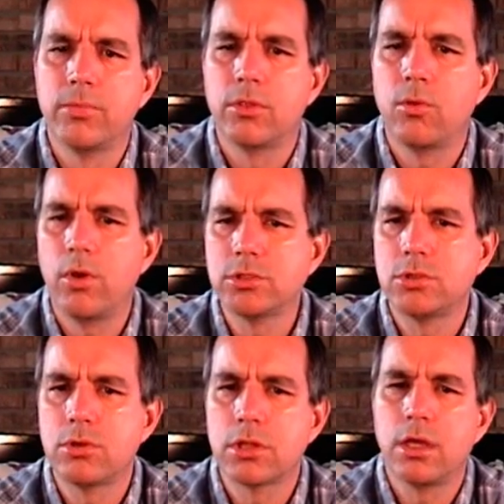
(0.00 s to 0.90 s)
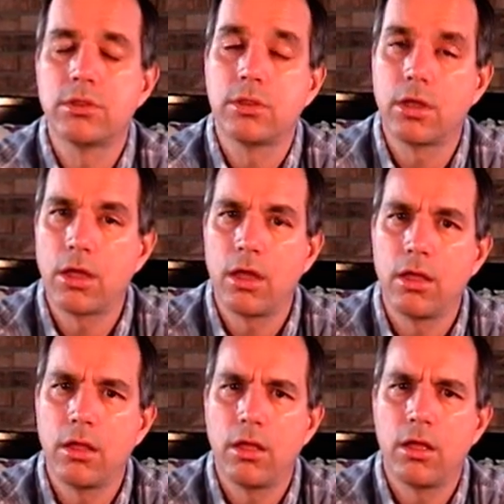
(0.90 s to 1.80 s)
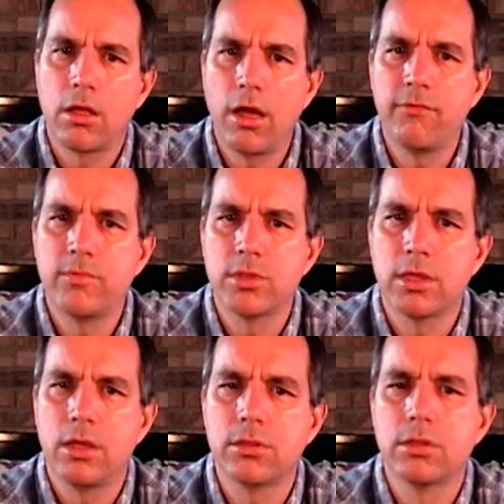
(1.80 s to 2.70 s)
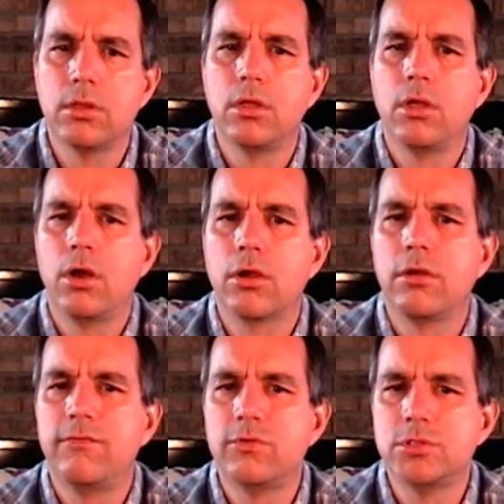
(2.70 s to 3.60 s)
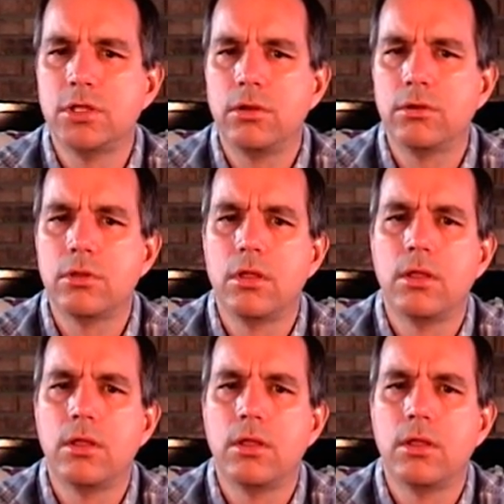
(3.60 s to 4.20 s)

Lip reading: The Wechsler scales and the Kaufman scales are good for children